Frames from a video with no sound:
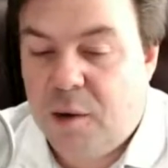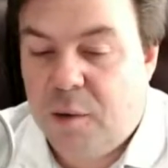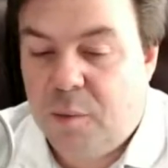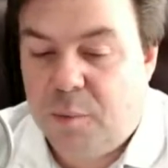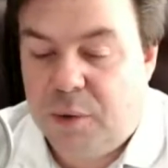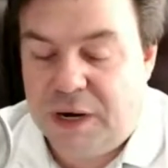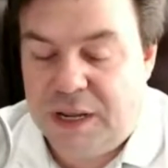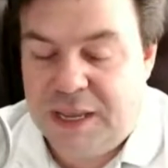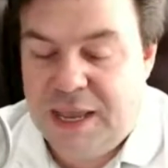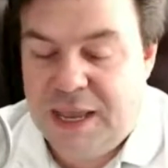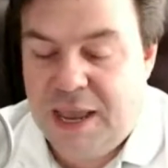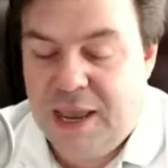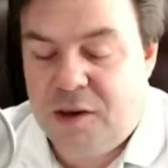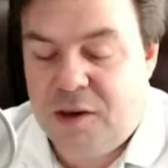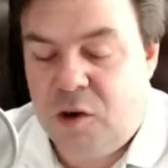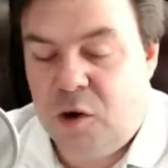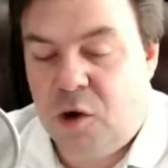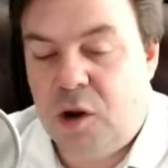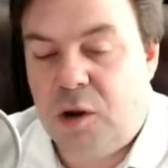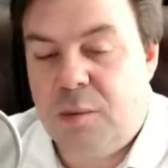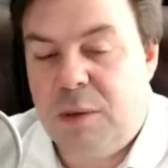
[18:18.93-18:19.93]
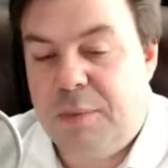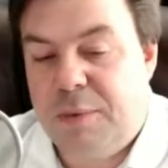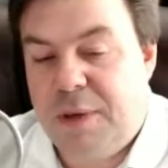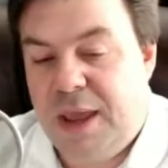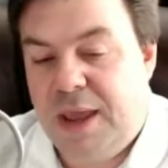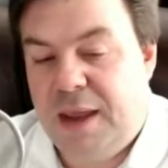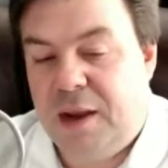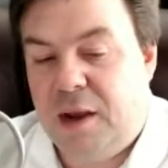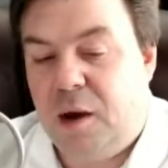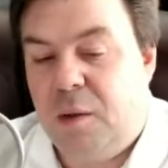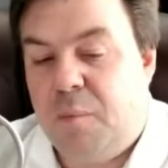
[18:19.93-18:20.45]
But again, you're going to be
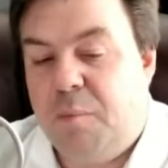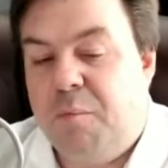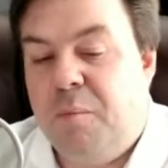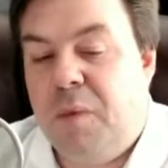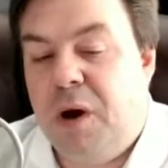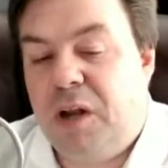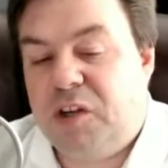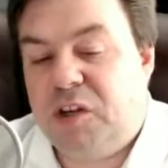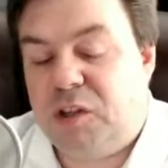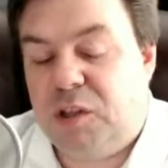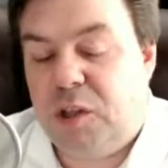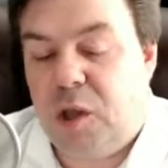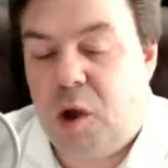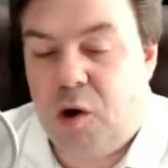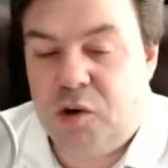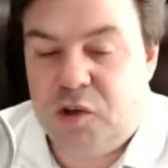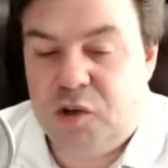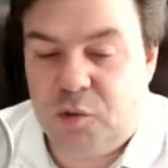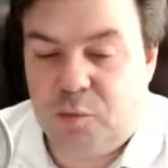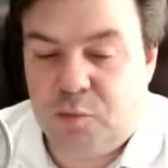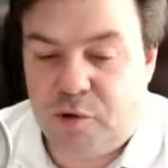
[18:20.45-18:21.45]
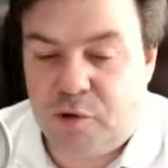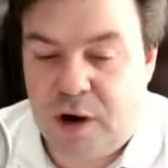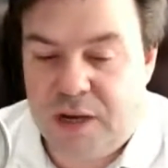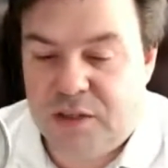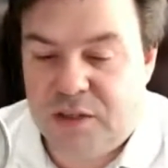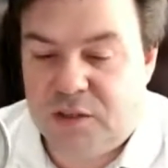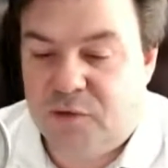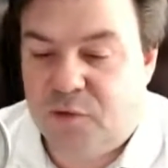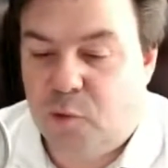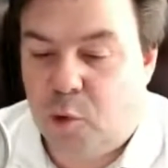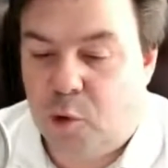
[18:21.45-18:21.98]
paying a much larger price
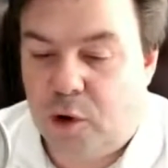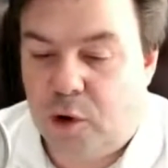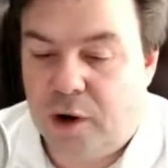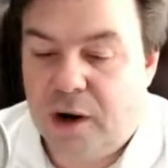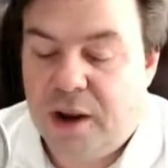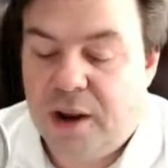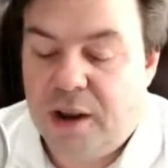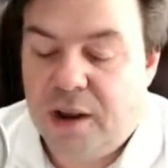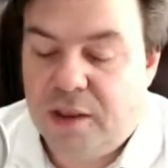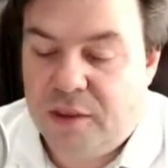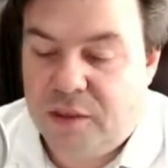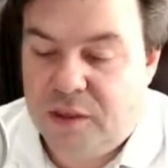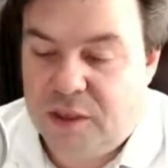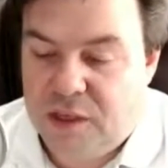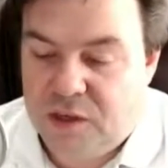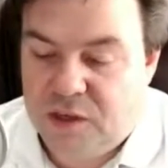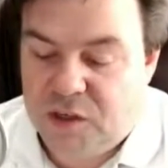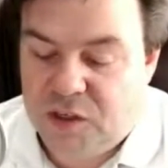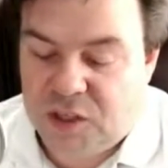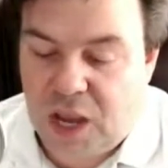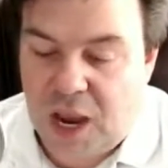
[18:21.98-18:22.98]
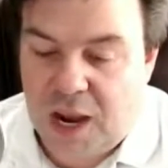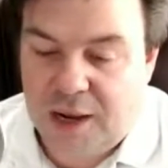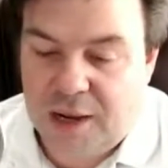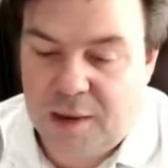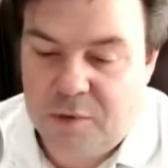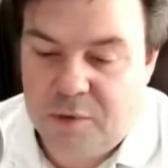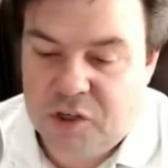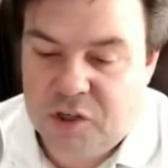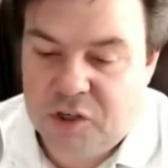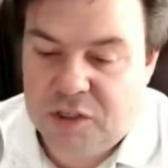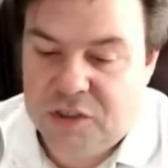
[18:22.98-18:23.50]
for the stock
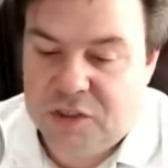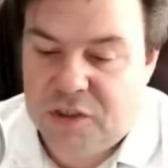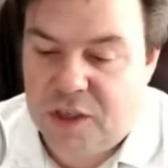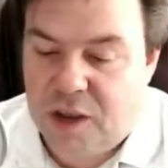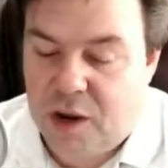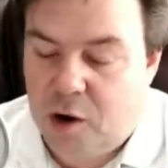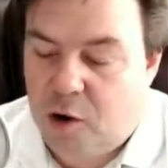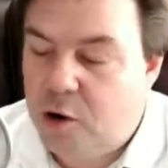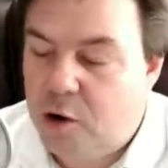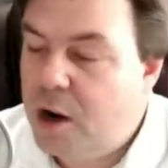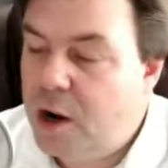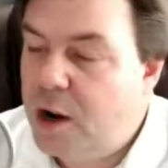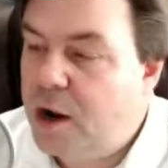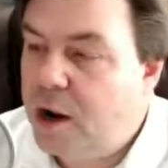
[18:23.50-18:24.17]
images there.